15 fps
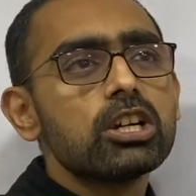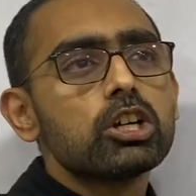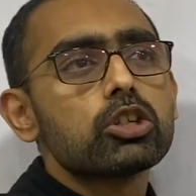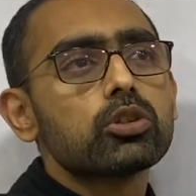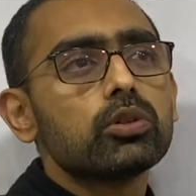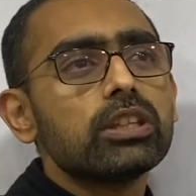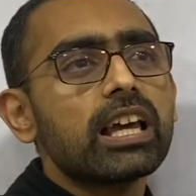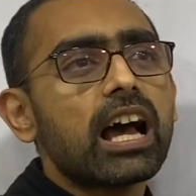
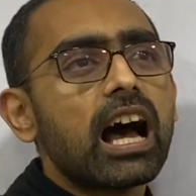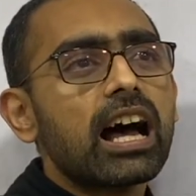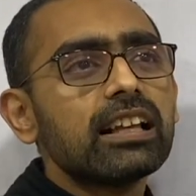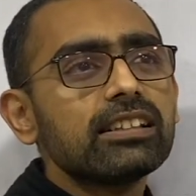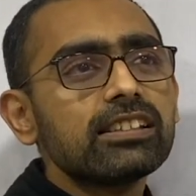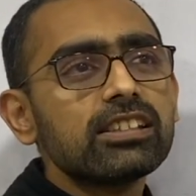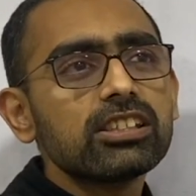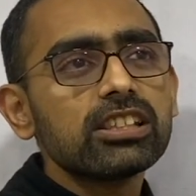So the
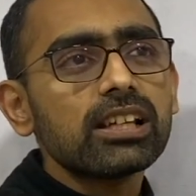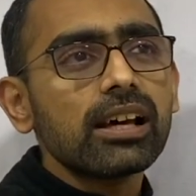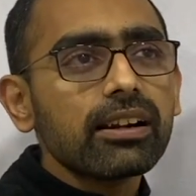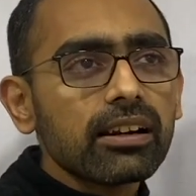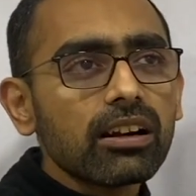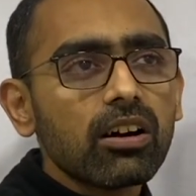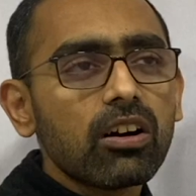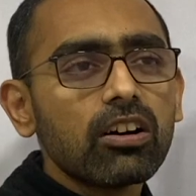
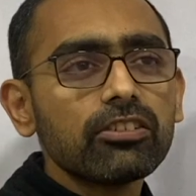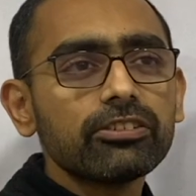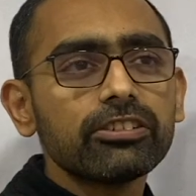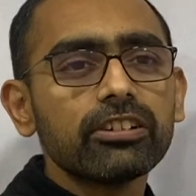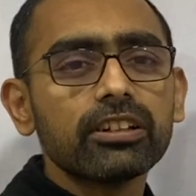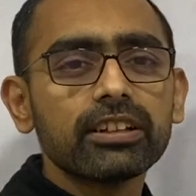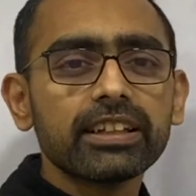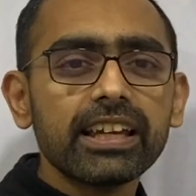answer
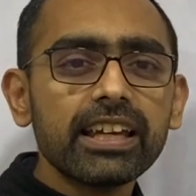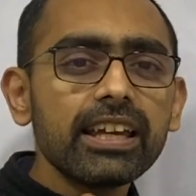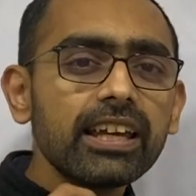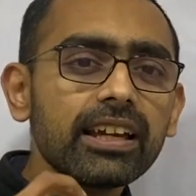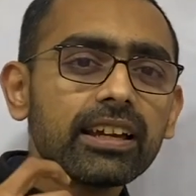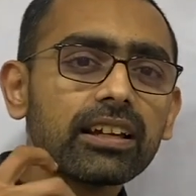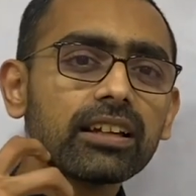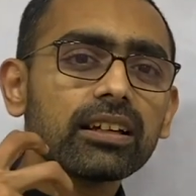of
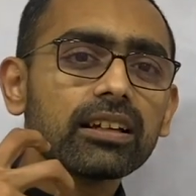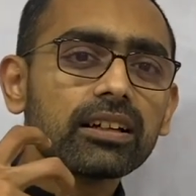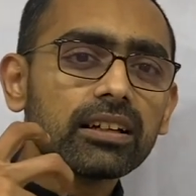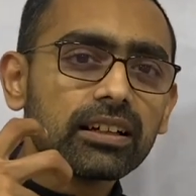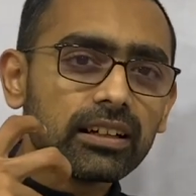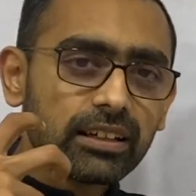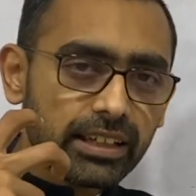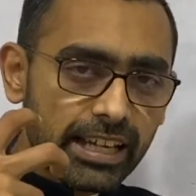the
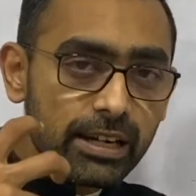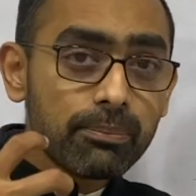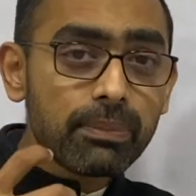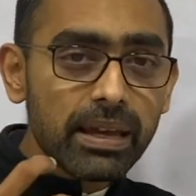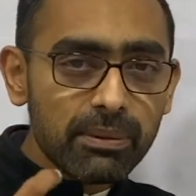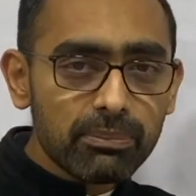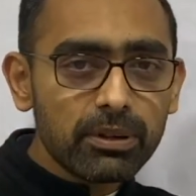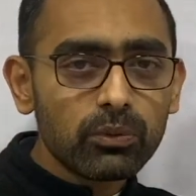in
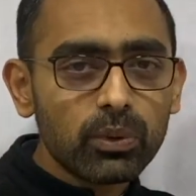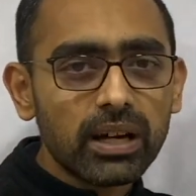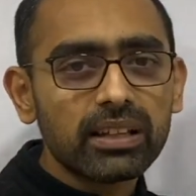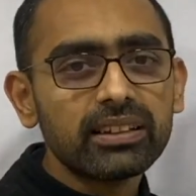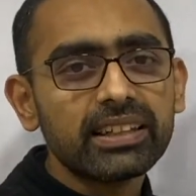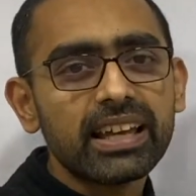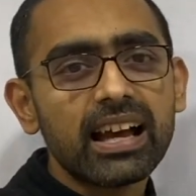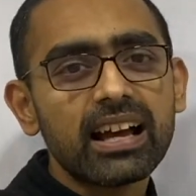paper
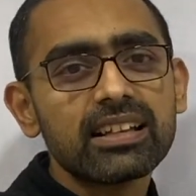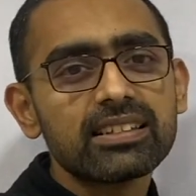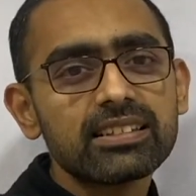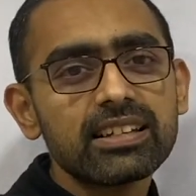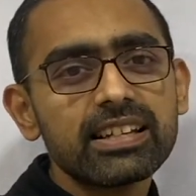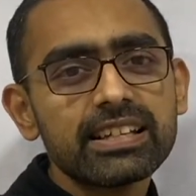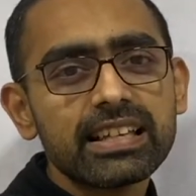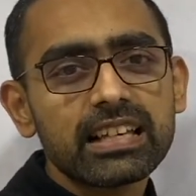1, the
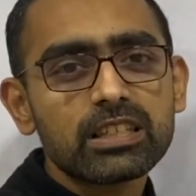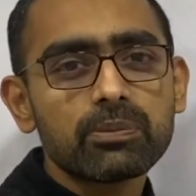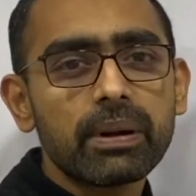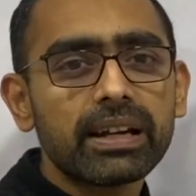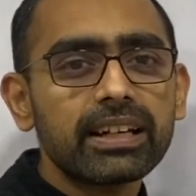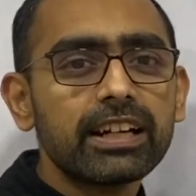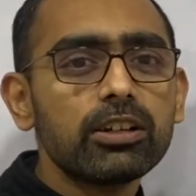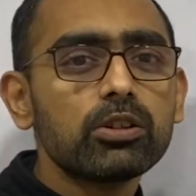answer is
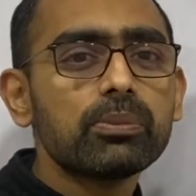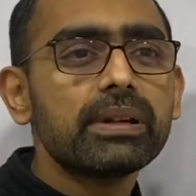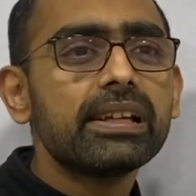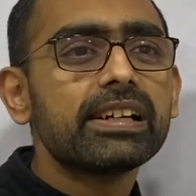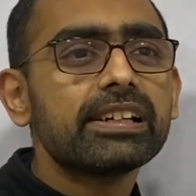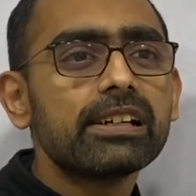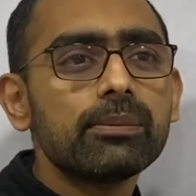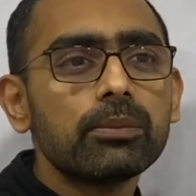expected to be
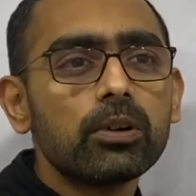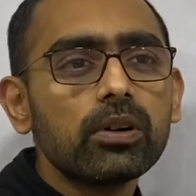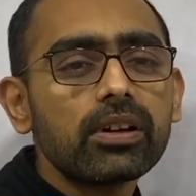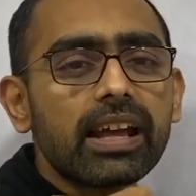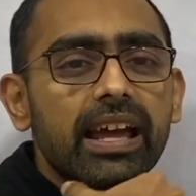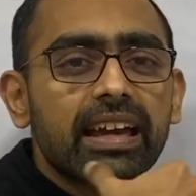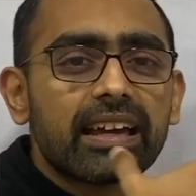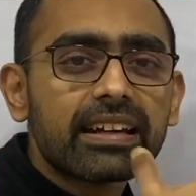little more
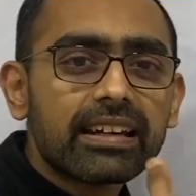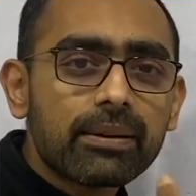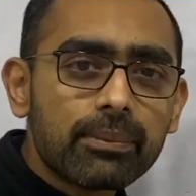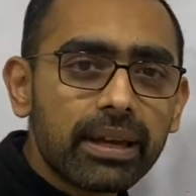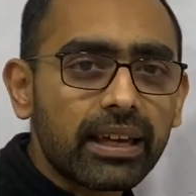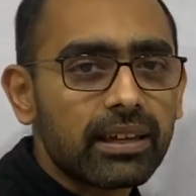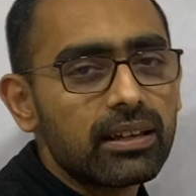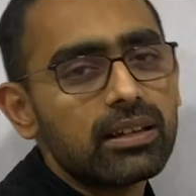
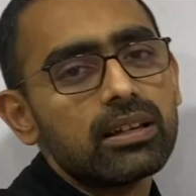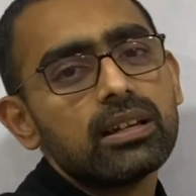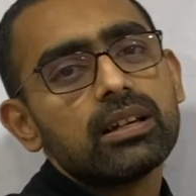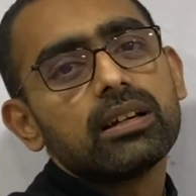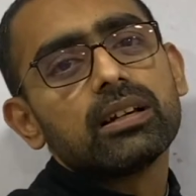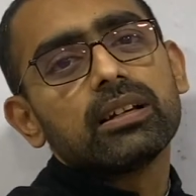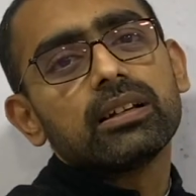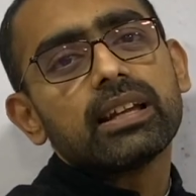academic.
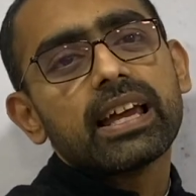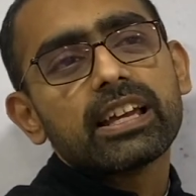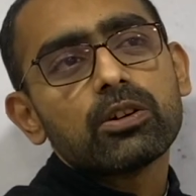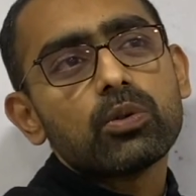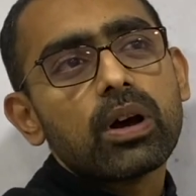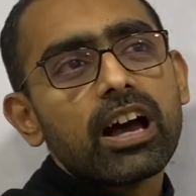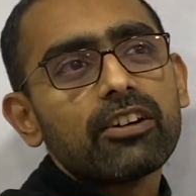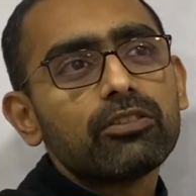Like
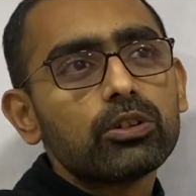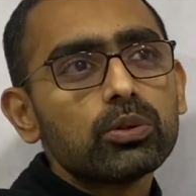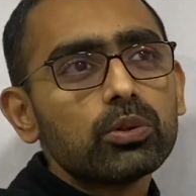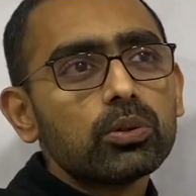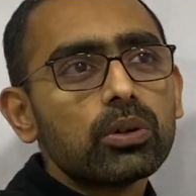you have to